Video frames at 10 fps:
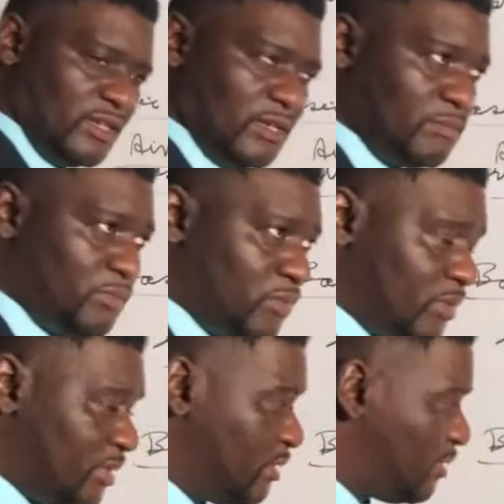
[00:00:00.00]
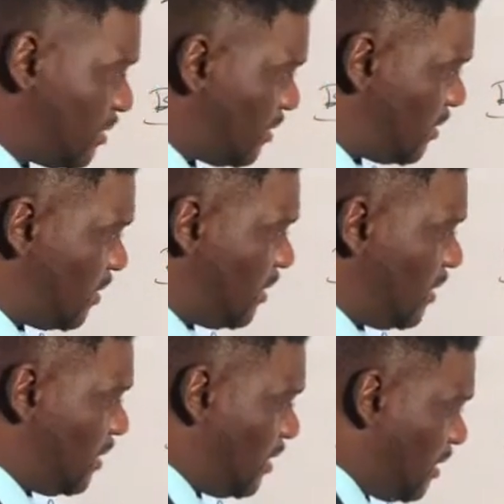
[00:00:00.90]
important
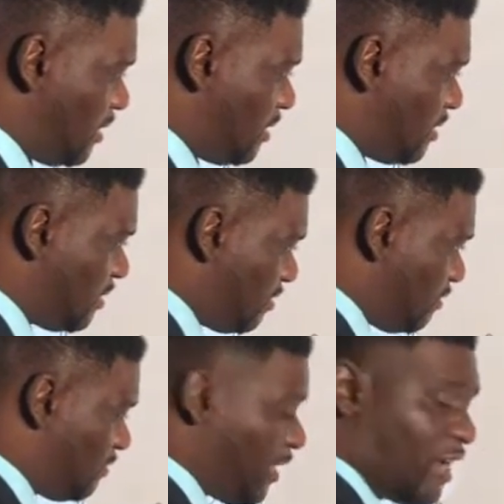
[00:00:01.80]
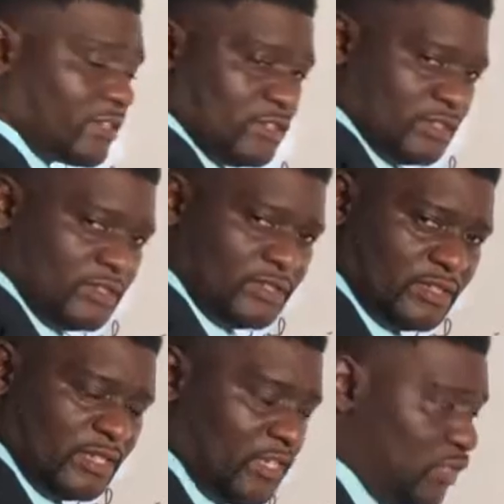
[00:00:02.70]
factor
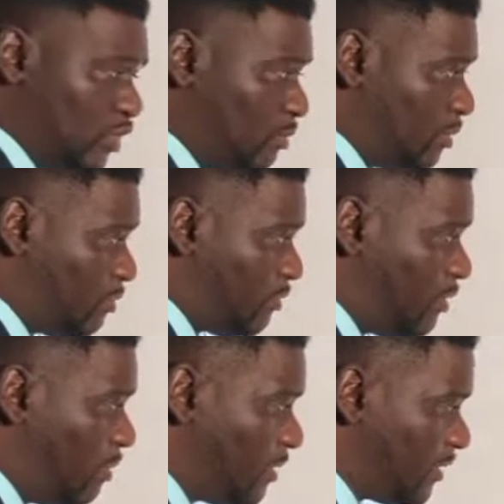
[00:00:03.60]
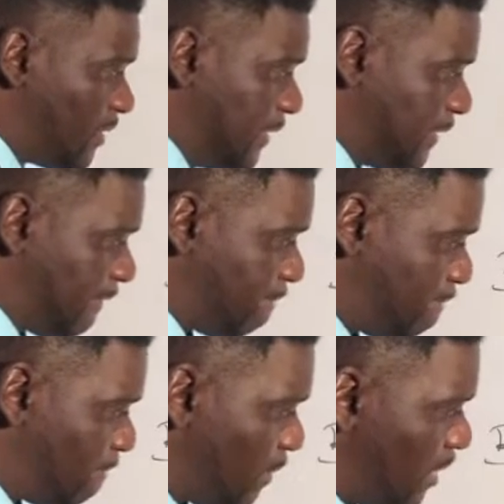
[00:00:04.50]
in human performance.
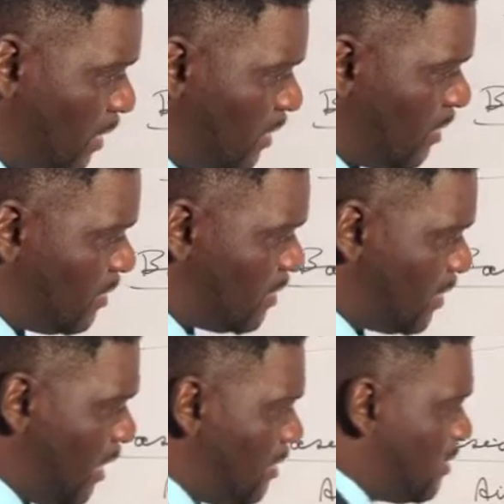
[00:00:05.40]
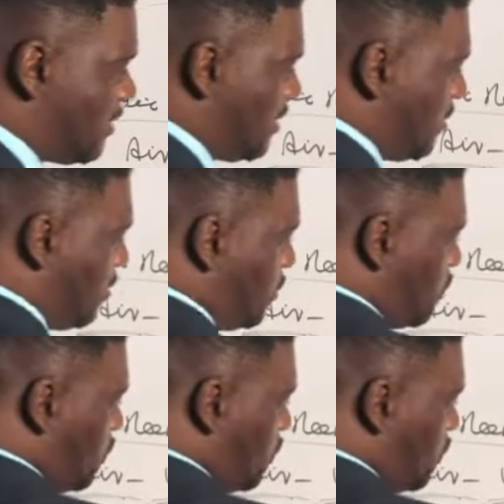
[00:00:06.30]
The scientists has also